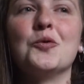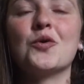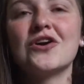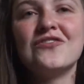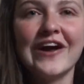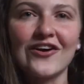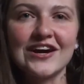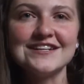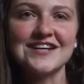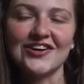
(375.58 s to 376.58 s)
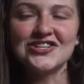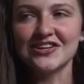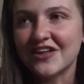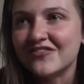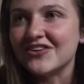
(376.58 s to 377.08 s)
we're a very
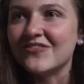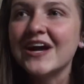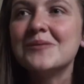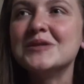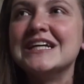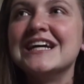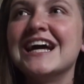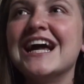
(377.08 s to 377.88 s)
touchy-lovey family,